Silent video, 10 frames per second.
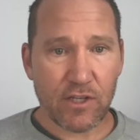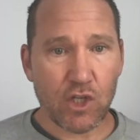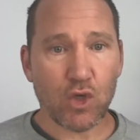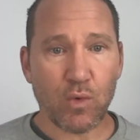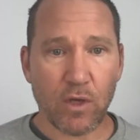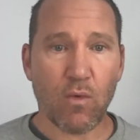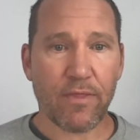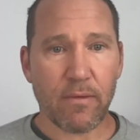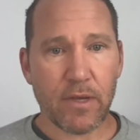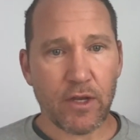to do what you
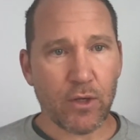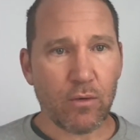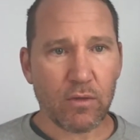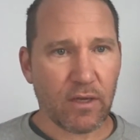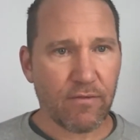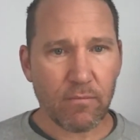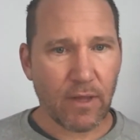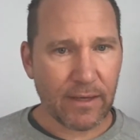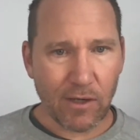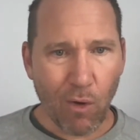want them to do, give them
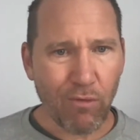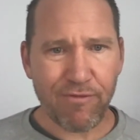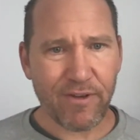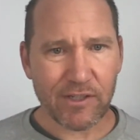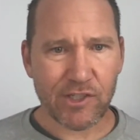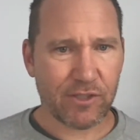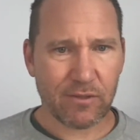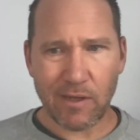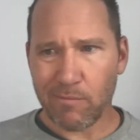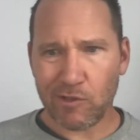like goldfish
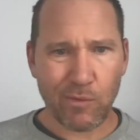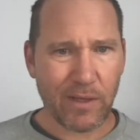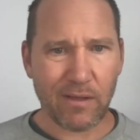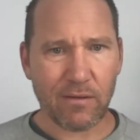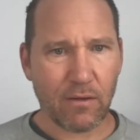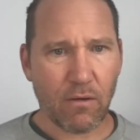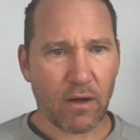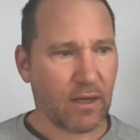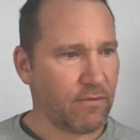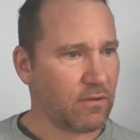in between.
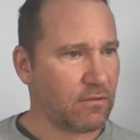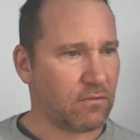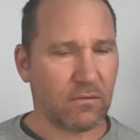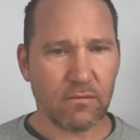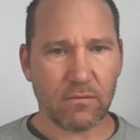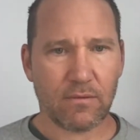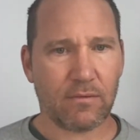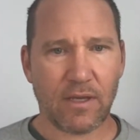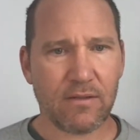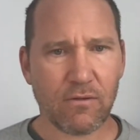I'll give you
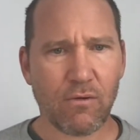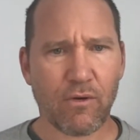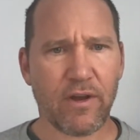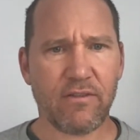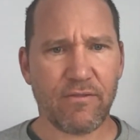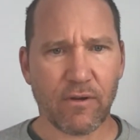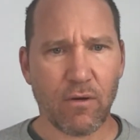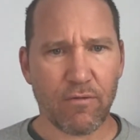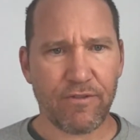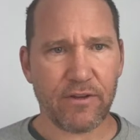kids will go crazy for
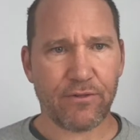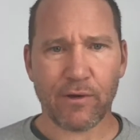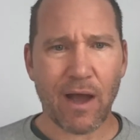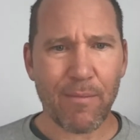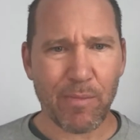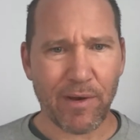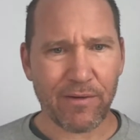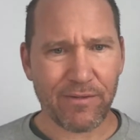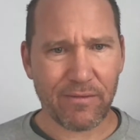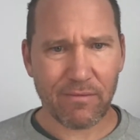goldfish or gummy
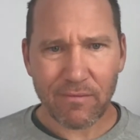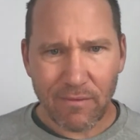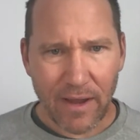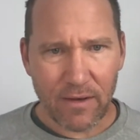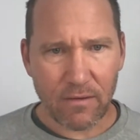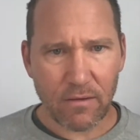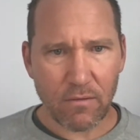bears, right?